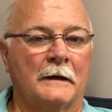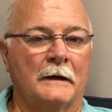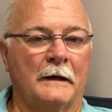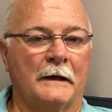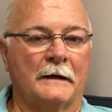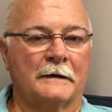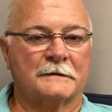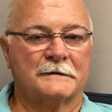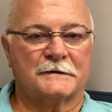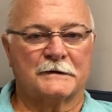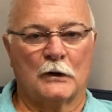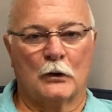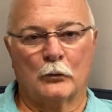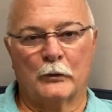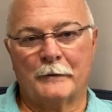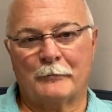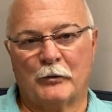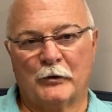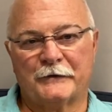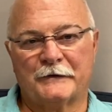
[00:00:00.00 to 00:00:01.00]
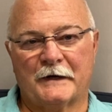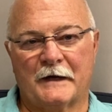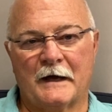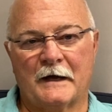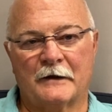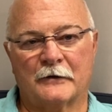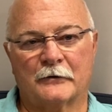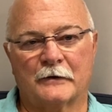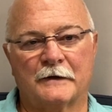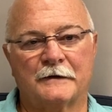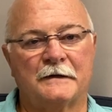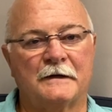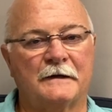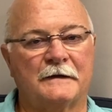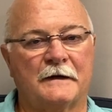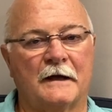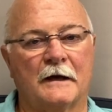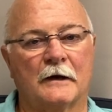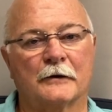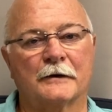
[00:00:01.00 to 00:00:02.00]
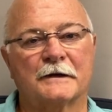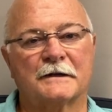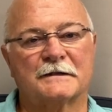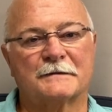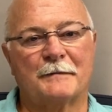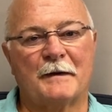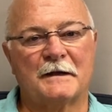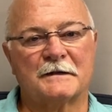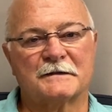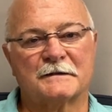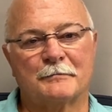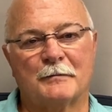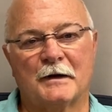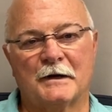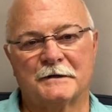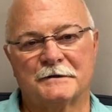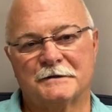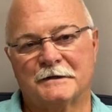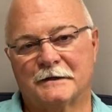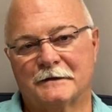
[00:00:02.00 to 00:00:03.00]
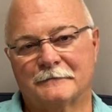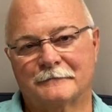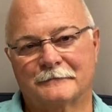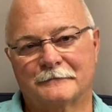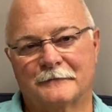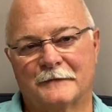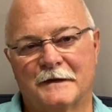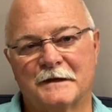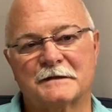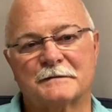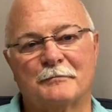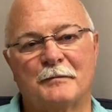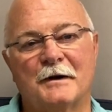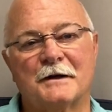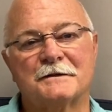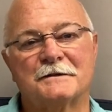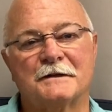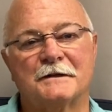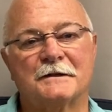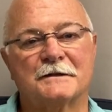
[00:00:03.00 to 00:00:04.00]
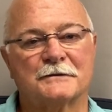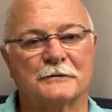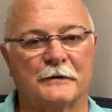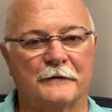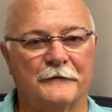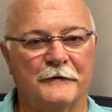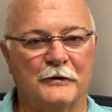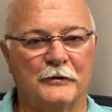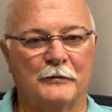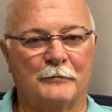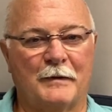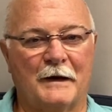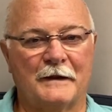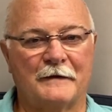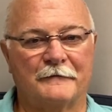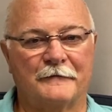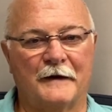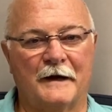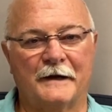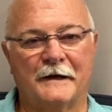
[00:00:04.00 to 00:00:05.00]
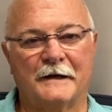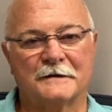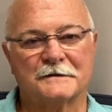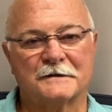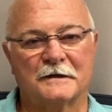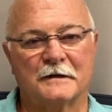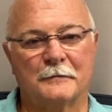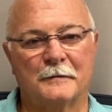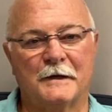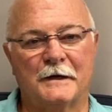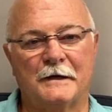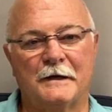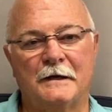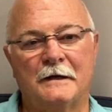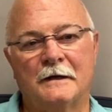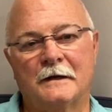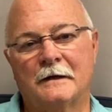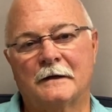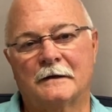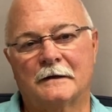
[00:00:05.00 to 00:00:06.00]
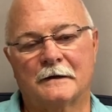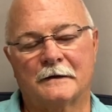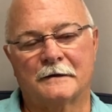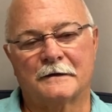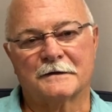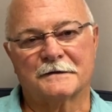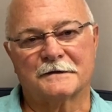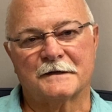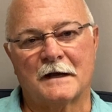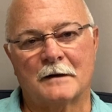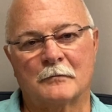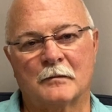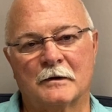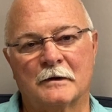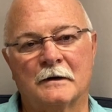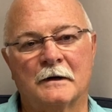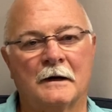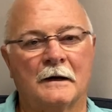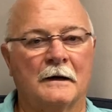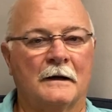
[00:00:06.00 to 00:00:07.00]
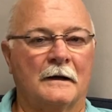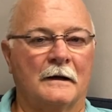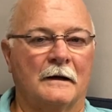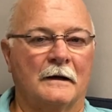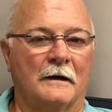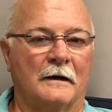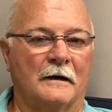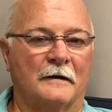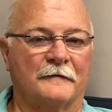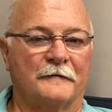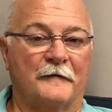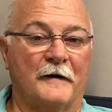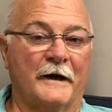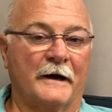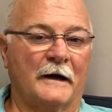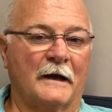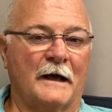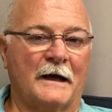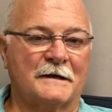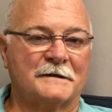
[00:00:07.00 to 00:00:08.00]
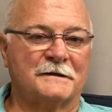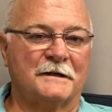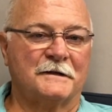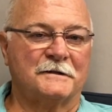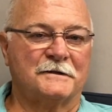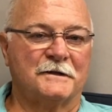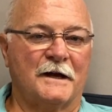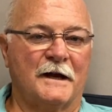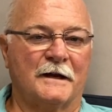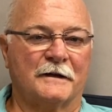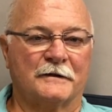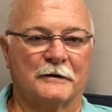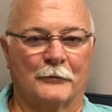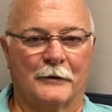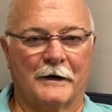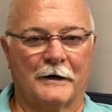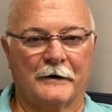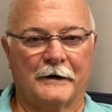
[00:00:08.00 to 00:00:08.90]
And so we put together a detailed expense budget. This budget is reviewed by the Finance Committee in December, finalized in January.